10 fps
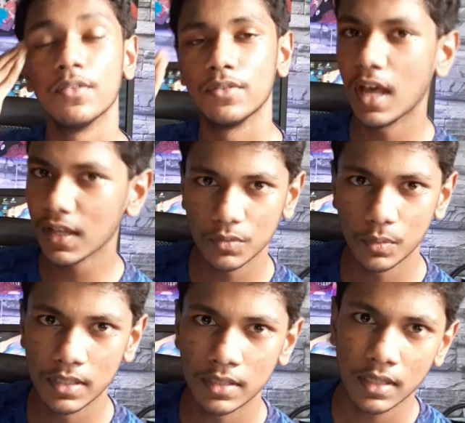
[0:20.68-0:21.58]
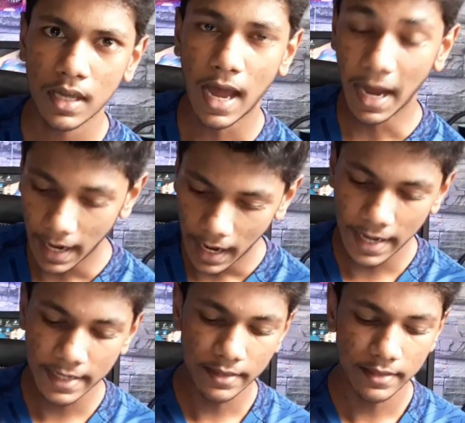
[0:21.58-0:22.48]
Last week
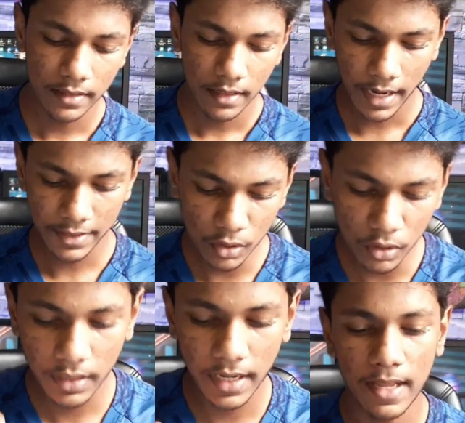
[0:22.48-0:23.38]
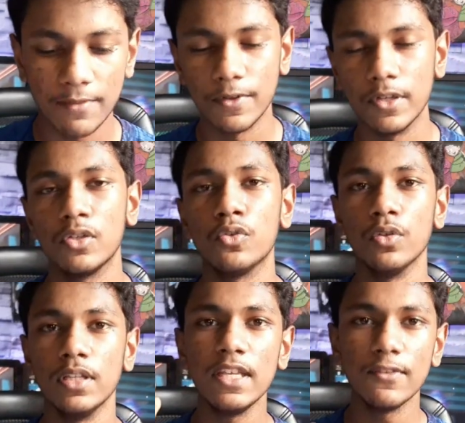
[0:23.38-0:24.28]
I took an effort to
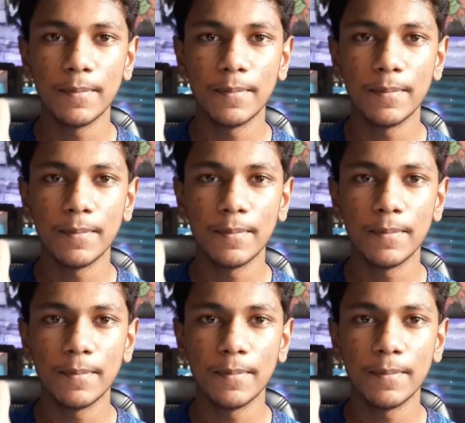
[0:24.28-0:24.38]
leave